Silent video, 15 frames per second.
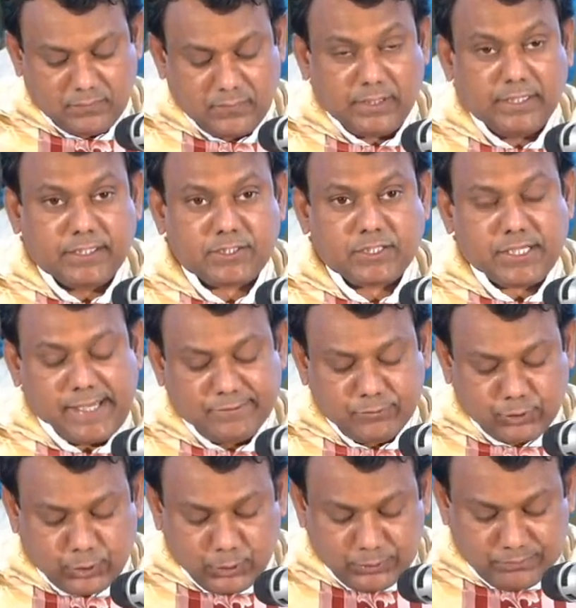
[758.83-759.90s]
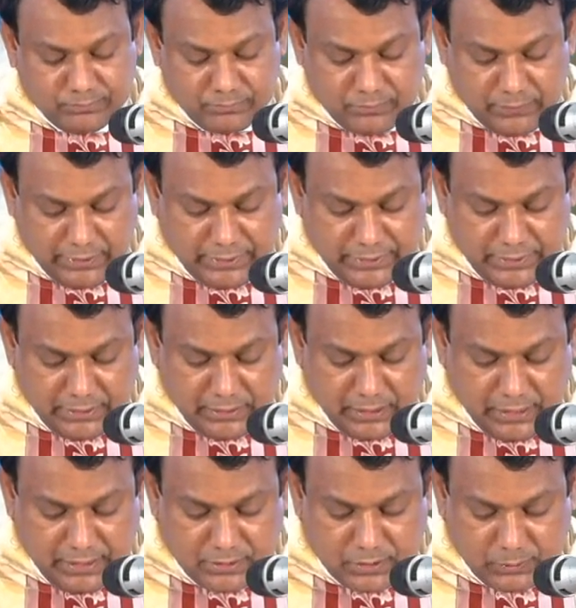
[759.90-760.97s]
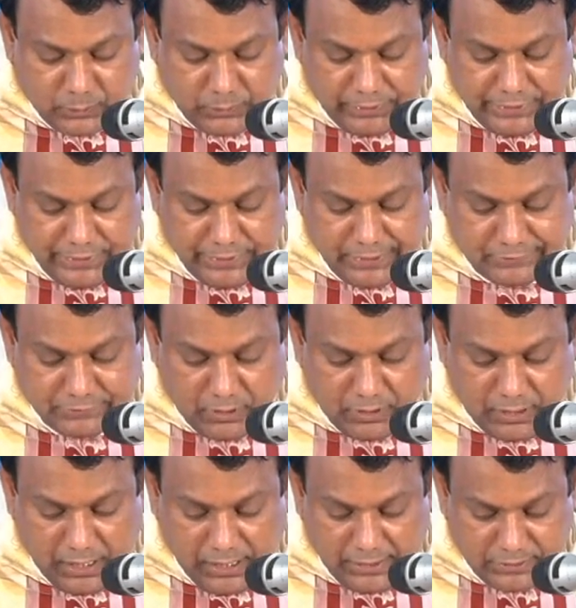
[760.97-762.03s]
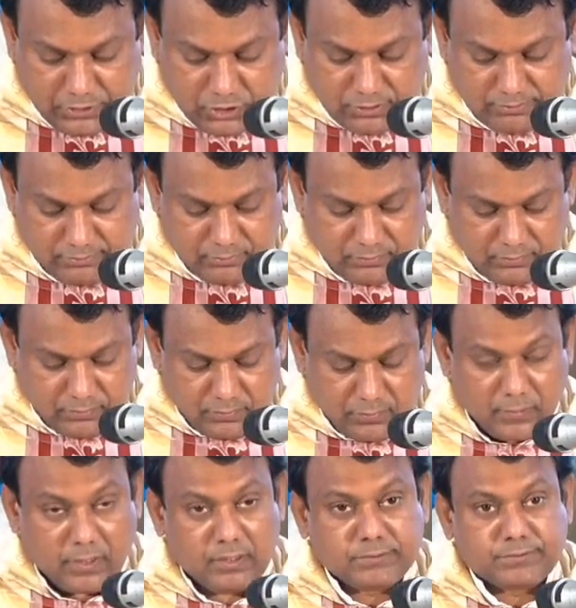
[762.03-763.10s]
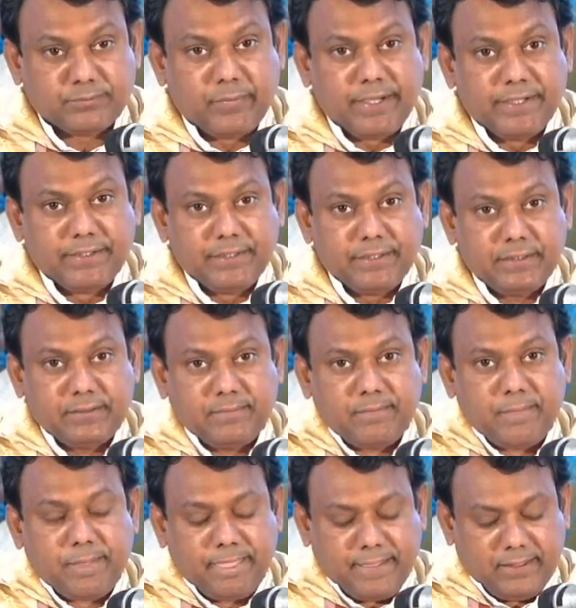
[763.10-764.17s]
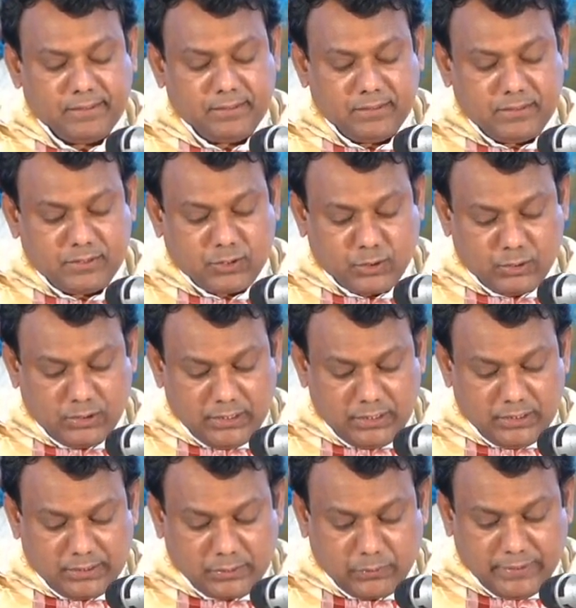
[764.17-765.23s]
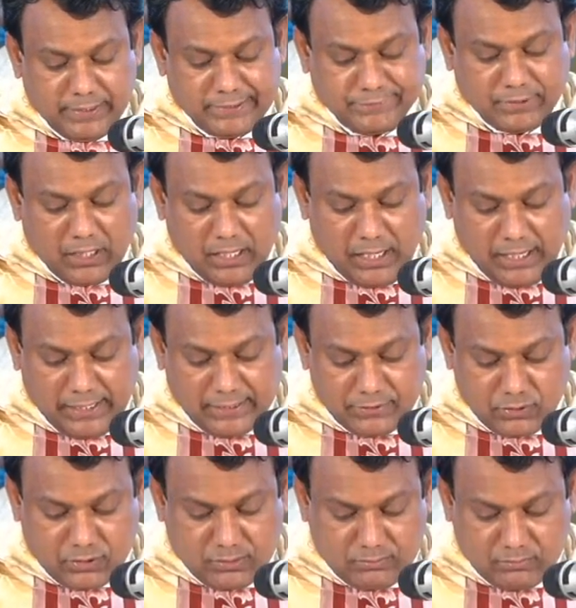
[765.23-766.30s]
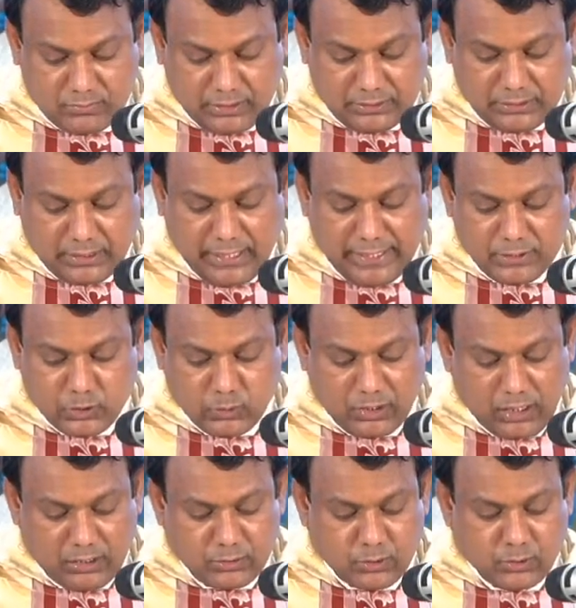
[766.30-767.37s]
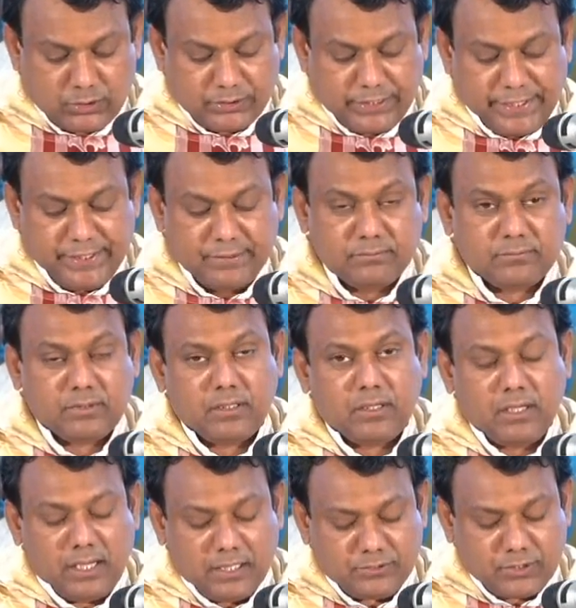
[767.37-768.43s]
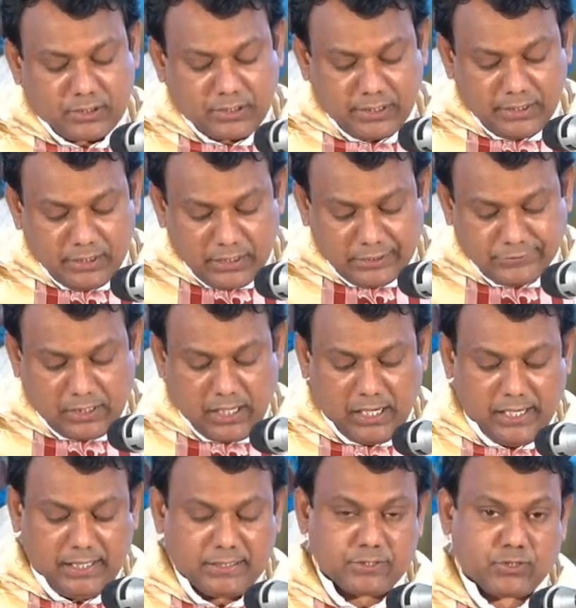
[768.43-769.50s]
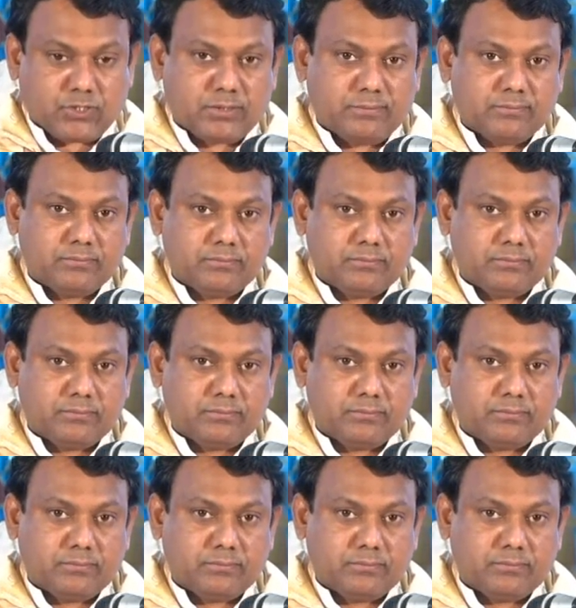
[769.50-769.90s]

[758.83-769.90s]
Let us enthrone Mary as the queen of our hearts. If Mary truly the queen of our hearts, then Christ will also reign as the king of our hearts.